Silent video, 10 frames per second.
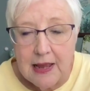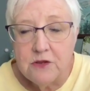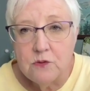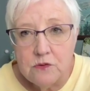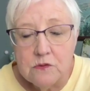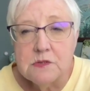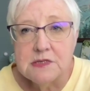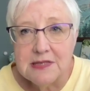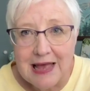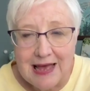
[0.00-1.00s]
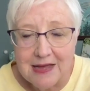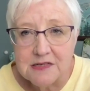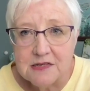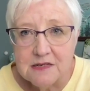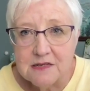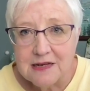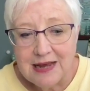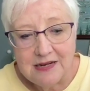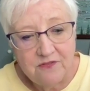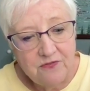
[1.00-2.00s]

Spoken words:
And you use that kind